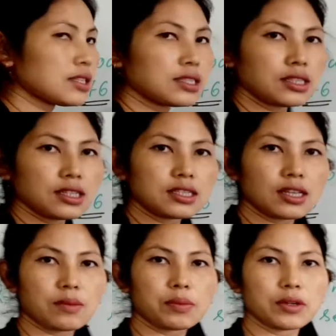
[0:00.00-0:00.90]
seeds
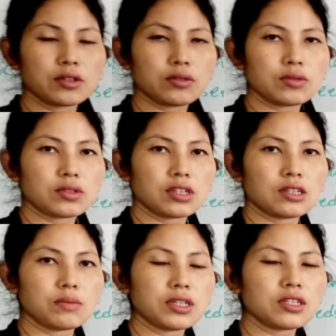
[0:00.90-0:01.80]
are produced, it
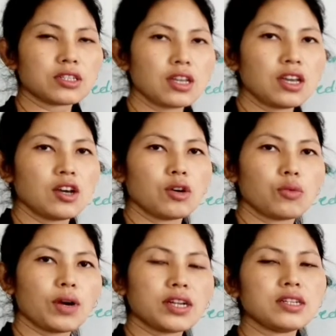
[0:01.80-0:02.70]
means
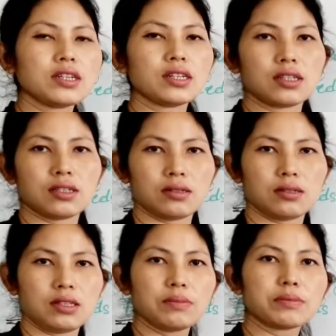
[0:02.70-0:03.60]
one
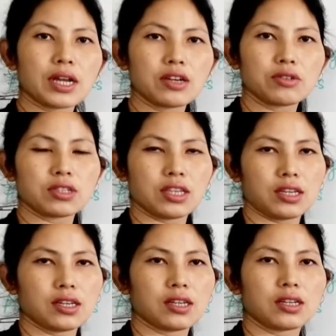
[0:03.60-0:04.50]
embryo
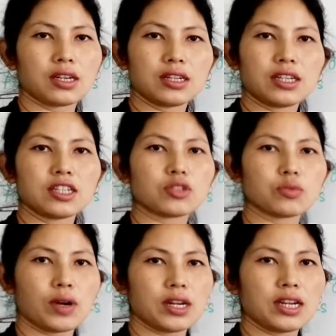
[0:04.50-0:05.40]
sac contains
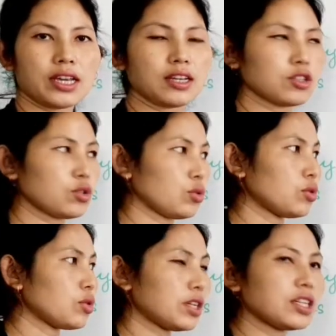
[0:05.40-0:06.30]
1 egg. So
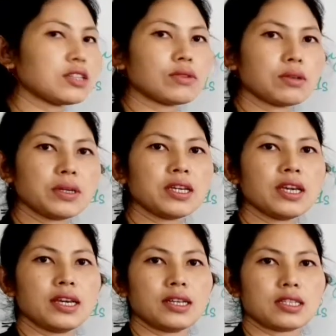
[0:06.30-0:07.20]
total it will be
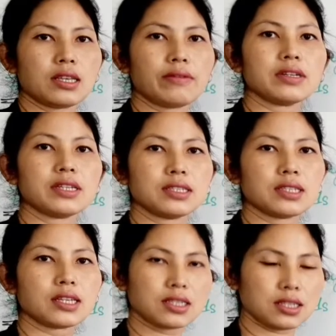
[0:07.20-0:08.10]

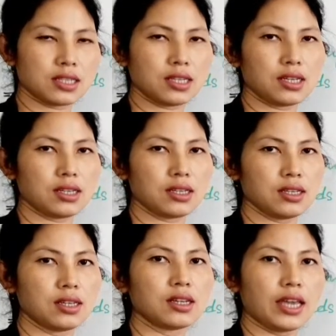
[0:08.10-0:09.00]
76
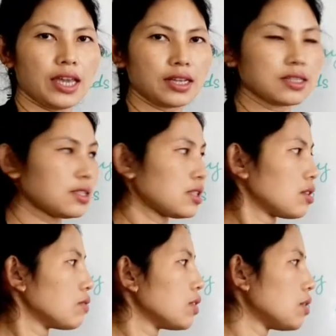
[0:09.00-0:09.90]
eggs
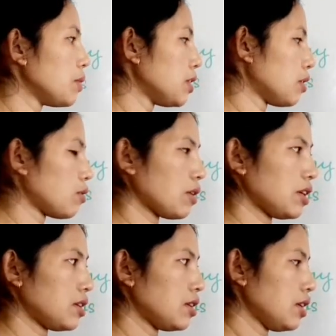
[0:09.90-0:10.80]
will be
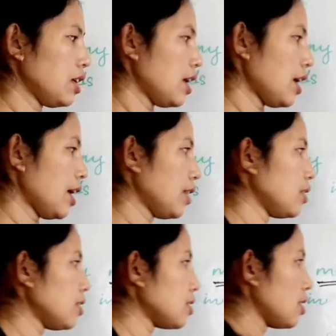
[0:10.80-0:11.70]
required, and
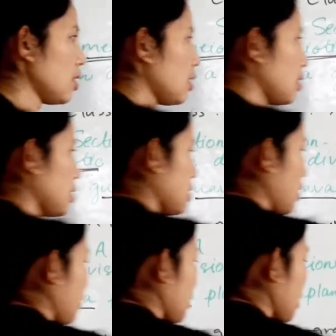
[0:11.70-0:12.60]
this
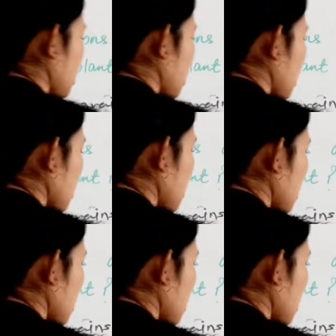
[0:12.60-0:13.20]
76